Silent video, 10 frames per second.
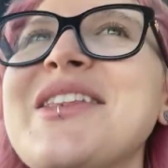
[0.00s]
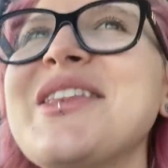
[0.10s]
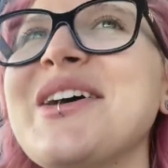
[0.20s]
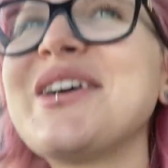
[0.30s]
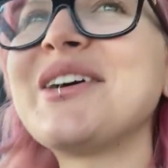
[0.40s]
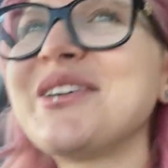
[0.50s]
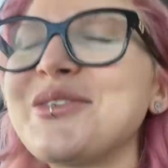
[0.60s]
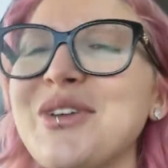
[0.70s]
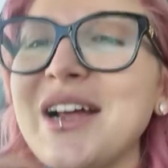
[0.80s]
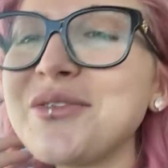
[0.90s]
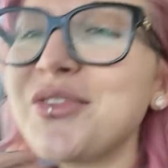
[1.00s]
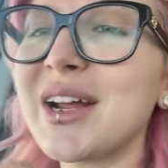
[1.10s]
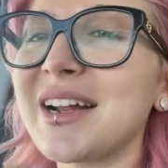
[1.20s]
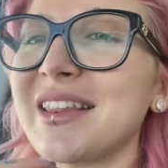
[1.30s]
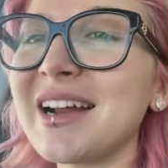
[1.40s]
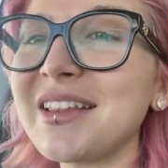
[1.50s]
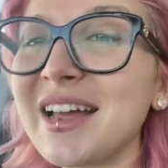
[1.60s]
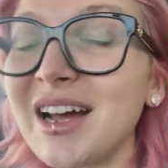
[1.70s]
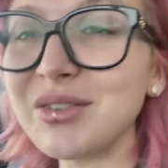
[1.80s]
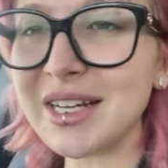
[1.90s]
The Ren Faire there, they
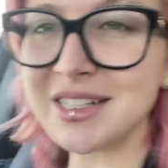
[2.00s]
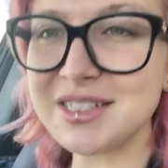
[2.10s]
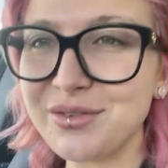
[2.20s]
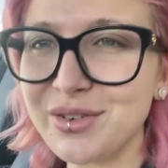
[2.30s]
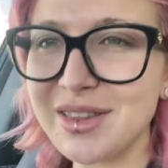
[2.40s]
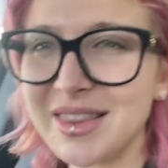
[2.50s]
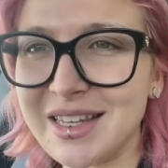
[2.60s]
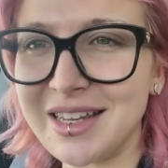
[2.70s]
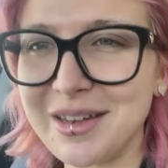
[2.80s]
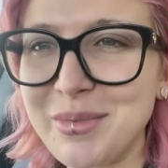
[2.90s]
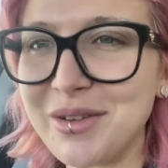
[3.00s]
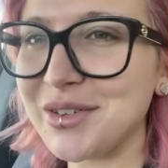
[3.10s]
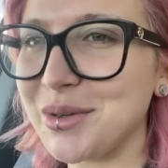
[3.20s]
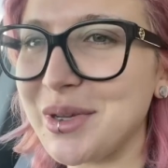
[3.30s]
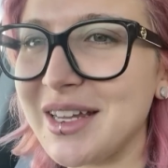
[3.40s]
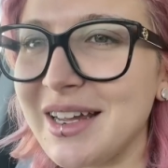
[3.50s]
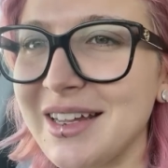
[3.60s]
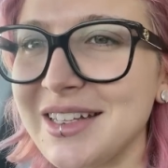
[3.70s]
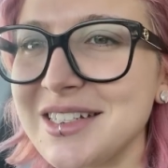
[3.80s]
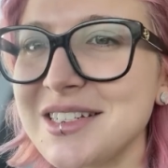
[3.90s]
have like a different theme every
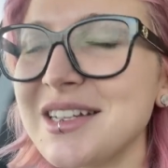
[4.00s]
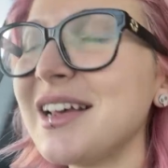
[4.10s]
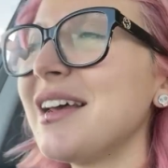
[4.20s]
weekend.